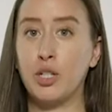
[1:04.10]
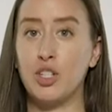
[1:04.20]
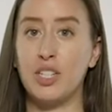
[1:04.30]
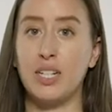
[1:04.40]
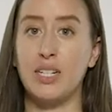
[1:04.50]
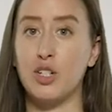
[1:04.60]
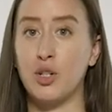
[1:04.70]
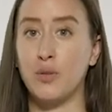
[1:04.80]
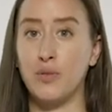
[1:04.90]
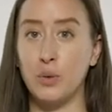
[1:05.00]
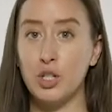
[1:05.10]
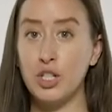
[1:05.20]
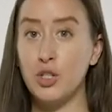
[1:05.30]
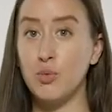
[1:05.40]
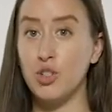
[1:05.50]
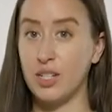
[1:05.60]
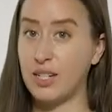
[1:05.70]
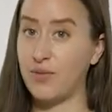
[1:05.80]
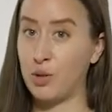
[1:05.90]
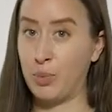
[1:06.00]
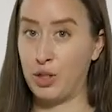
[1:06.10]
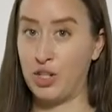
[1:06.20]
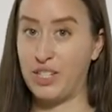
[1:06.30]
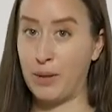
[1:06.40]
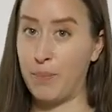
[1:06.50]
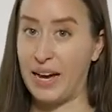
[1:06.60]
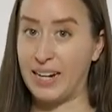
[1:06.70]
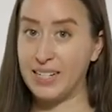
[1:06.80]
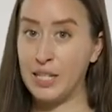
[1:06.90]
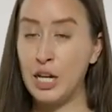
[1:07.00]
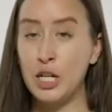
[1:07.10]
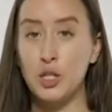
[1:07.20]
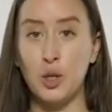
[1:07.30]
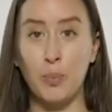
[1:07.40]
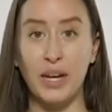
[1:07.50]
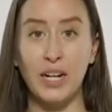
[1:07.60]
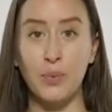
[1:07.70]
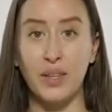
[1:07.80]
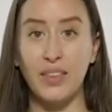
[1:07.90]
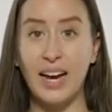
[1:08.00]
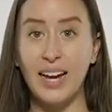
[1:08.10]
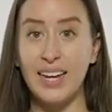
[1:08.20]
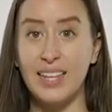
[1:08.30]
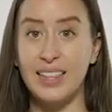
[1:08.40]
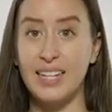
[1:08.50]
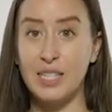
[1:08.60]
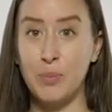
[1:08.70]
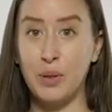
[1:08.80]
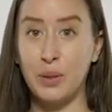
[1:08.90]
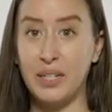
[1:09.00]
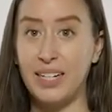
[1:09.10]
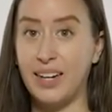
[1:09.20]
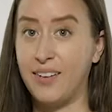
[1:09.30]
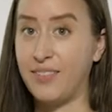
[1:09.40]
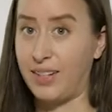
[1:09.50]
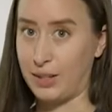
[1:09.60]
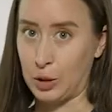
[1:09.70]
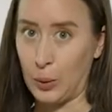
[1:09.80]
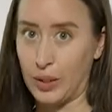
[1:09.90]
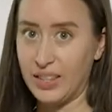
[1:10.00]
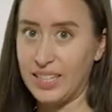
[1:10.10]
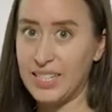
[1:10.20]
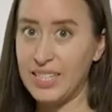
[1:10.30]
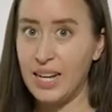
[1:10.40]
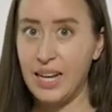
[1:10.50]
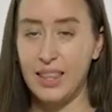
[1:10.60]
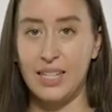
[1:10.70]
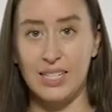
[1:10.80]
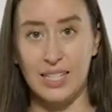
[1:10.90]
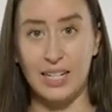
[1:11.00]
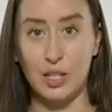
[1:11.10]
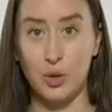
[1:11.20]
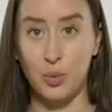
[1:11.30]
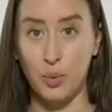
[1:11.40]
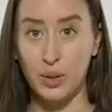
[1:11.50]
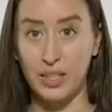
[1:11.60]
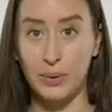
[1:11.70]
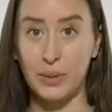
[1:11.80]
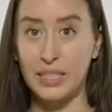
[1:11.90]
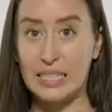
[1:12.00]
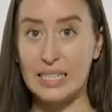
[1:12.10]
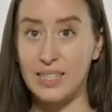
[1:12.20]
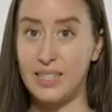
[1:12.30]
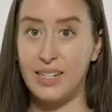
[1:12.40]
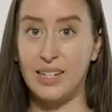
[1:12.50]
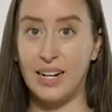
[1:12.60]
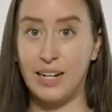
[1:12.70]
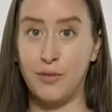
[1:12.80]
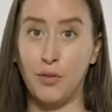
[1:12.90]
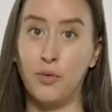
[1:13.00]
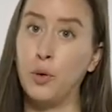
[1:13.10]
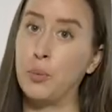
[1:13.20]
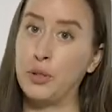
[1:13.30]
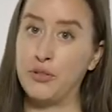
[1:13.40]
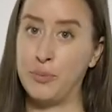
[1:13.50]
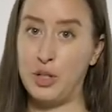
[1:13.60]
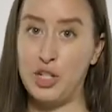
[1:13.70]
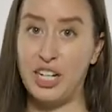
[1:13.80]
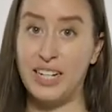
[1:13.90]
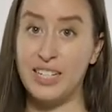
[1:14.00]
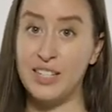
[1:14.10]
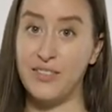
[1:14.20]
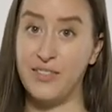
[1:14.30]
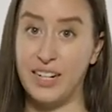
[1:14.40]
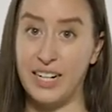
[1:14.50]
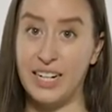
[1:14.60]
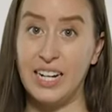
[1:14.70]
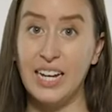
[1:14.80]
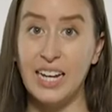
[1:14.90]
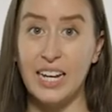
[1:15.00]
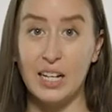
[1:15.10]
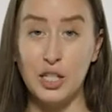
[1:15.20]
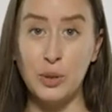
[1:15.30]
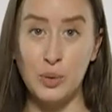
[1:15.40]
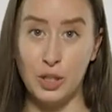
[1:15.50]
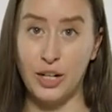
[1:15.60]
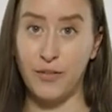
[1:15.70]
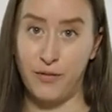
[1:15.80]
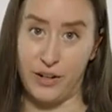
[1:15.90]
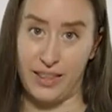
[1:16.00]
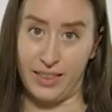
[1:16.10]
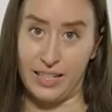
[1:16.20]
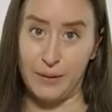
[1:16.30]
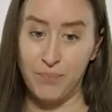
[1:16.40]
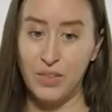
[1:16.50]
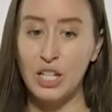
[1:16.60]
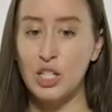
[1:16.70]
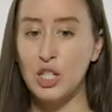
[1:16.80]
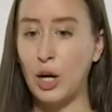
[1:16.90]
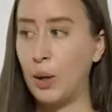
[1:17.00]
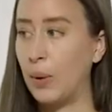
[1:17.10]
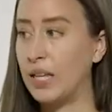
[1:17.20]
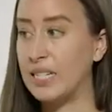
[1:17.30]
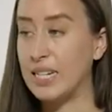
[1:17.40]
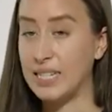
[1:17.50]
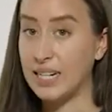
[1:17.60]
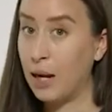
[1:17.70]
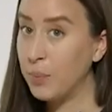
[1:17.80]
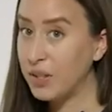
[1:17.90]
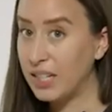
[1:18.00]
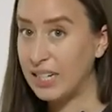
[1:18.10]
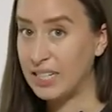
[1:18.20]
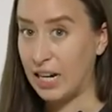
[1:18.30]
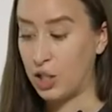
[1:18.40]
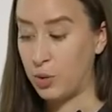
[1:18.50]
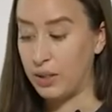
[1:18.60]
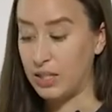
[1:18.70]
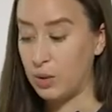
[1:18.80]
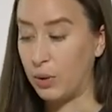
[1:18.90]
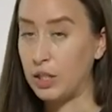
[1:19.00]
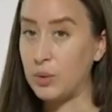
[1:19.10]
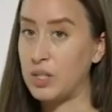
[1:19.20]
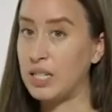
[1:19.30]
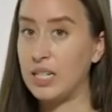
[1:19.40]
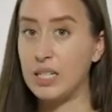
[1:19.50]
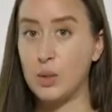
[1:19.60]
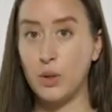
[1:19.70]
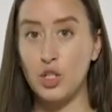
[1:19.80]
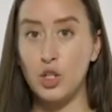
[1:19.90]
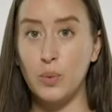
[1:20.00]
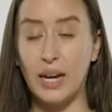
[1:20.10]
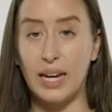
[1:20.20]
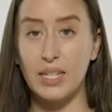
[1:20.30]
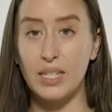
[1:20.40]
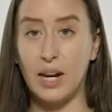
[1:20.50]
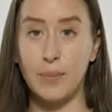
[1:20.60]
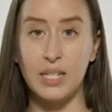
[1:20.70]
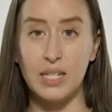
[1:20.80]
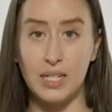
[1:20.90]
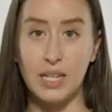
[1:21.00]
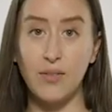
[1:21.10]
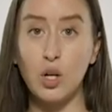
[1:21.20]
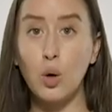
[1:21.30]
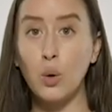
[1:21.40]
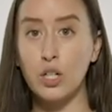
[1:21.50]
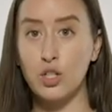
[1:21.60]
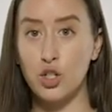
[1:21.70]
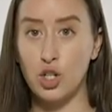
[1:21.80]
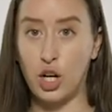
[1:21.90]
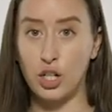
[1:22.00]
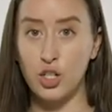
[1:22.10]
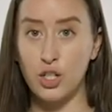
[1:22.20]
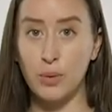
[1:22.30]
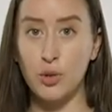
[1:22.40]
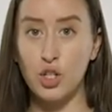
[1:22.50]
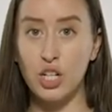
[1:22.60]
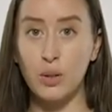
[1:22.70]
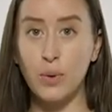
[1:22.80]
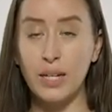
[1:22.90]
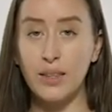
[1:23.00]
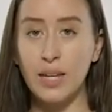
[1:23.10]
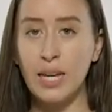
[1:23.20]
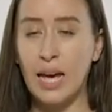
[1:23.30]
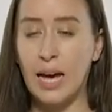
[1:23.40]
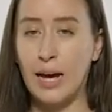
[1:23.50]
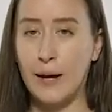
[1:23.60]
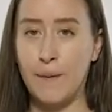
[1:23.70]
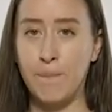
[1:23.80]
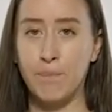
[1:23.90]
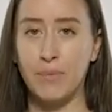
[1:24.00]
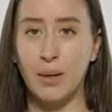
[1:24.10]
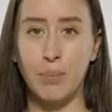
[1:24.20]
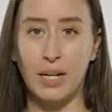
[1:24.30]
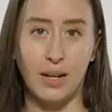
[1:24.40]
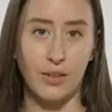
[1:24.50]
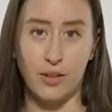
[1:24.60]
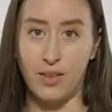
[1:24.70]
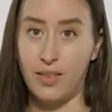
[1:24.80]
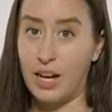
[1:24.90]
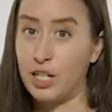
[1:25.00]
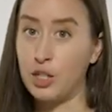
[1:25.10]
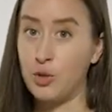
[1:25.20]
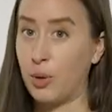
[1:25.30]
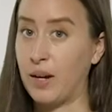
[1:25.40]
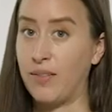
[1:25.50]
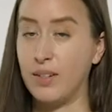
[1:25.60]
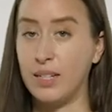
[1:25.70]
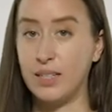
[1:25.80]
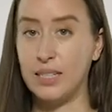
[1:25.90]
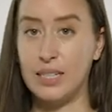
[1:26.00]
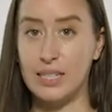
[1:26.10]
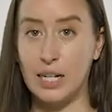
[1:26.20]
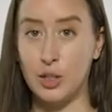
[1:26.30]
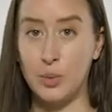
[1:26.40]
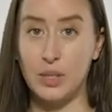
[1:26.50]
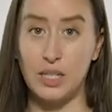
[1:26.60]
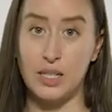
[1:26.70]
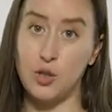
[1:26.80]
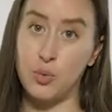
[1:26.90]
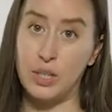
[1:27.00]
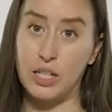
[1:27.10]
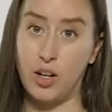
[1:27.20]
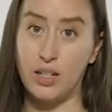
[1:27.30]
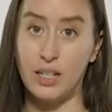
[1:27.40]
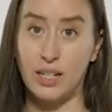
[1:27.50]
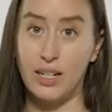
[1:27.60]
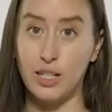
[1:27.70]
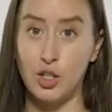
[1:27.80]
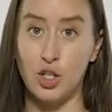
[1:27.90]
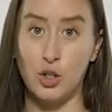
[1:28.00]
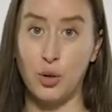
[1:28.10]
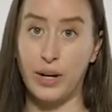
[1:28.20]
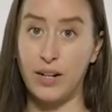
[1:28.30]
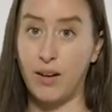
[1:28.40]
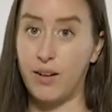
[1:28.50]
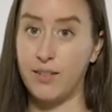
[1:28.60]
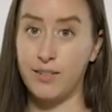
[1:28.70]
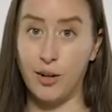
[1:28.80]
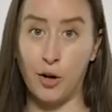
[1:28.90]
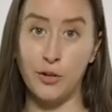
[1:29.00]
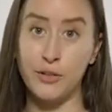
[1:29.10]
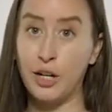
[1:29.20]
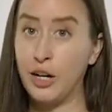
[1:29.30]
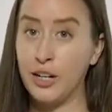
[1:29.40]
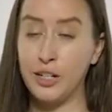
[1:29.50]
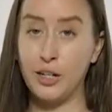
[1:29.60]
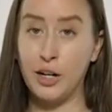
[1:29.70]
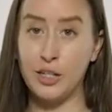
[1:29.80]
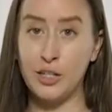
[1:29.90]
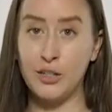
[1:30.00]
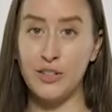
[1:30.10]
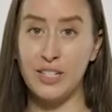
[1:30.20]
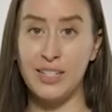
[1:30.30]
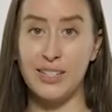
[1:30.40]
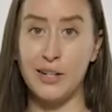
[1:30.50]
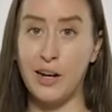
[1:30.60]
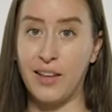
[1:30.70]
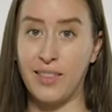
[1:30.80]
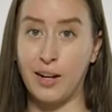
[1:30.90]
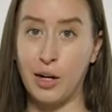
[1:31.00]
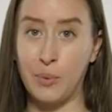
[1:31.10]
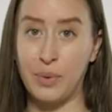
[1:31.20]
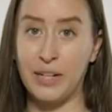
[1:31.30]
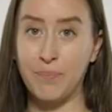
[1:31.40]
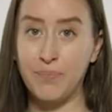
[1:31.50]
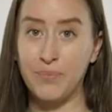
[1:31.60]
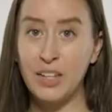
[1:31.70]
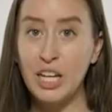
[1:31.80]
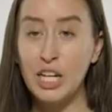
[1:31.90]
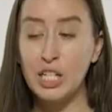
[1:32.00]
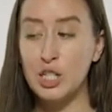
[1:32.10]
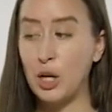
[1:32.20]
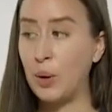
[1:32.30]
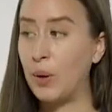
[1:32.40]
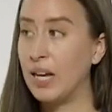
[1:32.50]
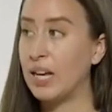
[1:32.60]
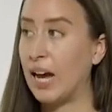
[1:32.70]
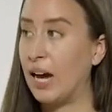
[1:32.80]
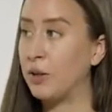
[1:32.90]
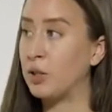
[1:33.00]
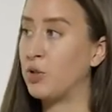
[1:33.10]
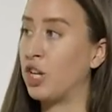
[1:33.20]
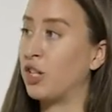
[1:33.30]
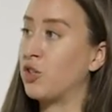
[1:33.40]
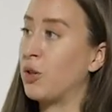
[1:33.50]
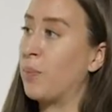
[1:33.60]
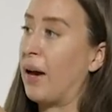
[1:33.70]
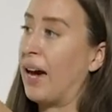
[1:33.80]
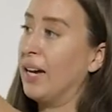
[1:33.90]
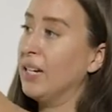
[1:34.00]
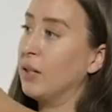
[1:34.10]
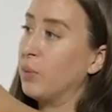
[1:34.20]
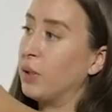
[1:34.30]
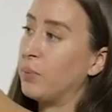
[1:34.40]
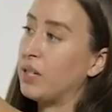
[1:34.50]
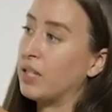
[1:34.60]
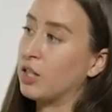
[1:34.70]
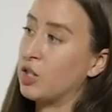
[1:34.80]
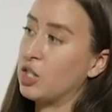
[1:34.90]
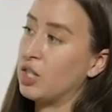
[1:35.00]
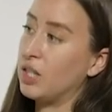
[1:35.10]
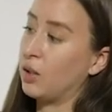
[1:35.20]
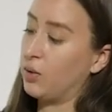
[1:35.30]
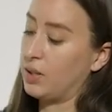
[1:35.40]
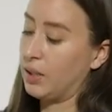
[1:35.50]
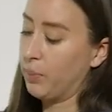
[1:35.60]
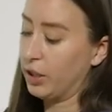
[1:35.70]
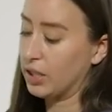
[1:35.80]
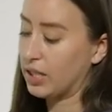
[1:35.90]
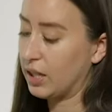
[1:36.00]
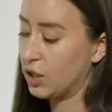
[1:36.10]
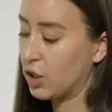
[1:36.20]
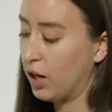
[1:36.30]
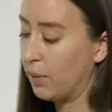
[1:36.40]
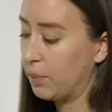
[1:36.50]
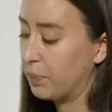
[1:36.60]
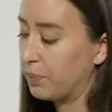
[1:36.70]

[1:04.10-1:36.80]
purchasing additional filters. You just have to purchase the bags. So paired with that and its ability of it's cordless, this thing is really, really easy, kind of a foolproof machine. It's very user friendly. So it doesn't come with any attachments. What you see is what you get. Um, it does have a cord to charge the machine with. Um, but other than that, you don't have any cleaning attachments because it's really not needed. It's just great on all of your hard, your hard surfaces and, and that carpeting. So how you change the bag would be there's little zippers at the top.